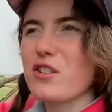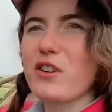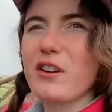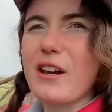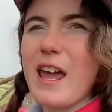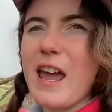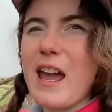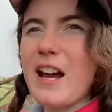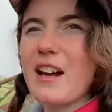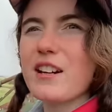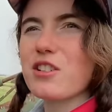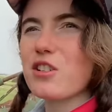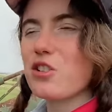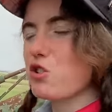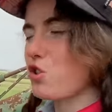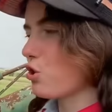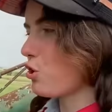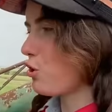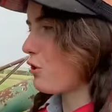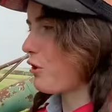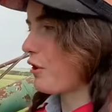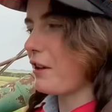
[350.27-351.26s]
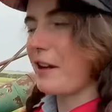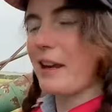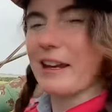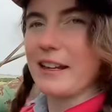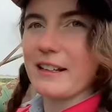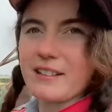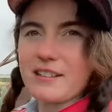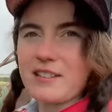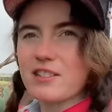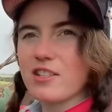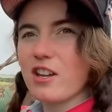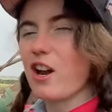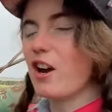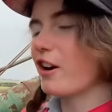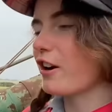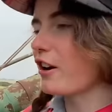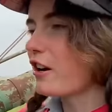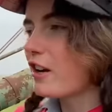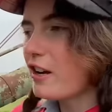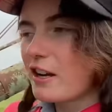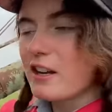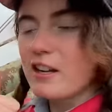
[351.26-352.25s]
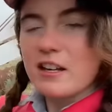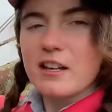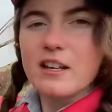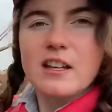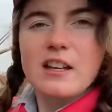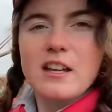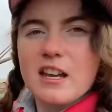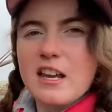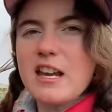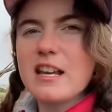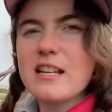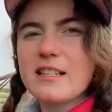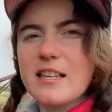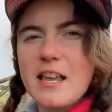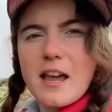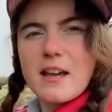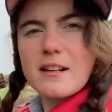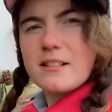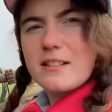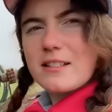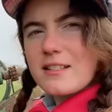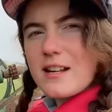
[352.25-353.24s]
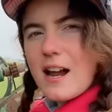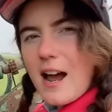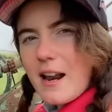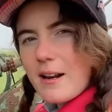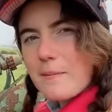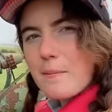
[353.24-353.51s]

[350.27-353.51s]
on how to do things. So here's how to start a